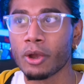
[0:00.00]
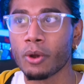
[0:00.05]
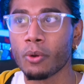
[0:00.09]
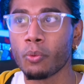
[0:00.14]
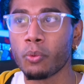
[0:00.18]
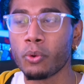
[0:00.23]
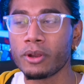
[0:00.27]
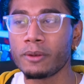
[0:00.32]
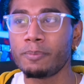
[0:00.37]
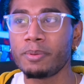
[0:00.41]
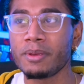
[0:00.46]

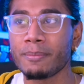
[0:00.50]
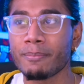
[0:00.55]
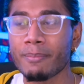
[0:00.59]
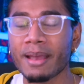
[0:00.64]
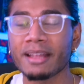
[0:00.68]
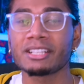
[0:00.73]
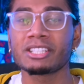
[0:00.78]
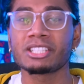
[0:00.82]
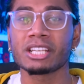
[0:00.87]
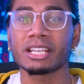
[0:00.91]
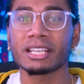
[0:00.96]
would be
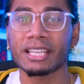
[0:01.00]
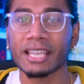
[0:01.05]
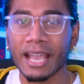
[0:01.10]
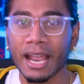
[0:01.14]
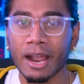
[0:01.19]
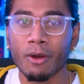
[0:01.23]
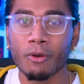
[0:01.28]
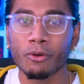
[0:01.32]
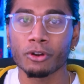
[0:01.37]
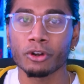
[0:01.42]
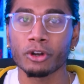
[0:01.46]
meant to
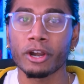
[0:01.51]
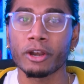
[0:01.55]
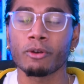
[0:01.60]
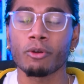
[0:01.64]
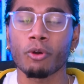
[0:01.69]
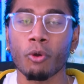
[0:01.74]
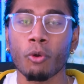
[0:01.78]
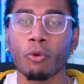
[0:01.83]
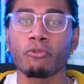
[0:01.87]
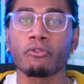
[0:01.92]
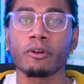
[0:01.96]
counter and
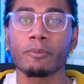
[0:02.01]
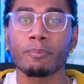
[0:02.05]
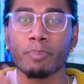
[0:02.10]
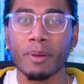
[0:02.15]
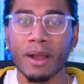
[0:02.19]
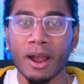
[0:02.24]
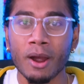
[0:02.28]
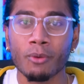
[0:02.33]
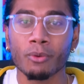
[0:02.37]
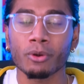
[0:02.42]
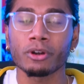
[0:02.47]

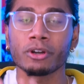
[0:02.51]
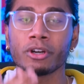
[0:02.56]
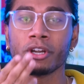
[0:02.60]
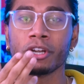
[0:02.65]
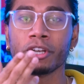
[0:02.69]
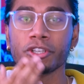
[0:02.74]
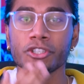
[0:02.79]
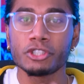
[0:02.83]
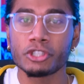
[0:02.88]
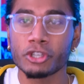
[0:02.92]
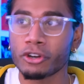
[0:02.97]
overpower
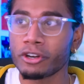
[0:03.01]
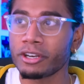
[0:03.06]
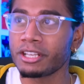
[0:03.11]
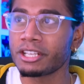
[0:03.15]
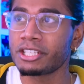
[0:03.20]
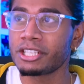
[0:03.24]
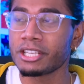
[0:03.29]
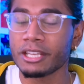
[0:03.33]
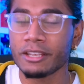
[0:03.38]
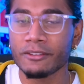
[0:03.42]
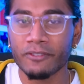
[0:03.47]

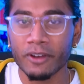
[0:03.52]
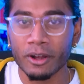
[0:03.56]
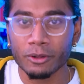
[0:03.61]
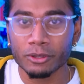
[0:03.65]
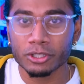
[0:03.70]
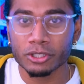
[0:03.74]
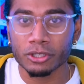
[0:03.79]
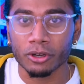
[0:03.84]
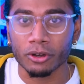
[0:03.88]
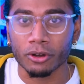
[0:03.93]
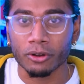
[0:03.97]
Xerneas and
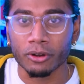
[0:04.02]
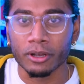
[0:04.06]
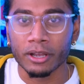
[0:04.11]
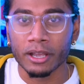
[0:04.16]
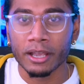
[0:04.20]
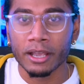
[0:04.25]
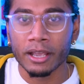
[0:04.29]
Yveltal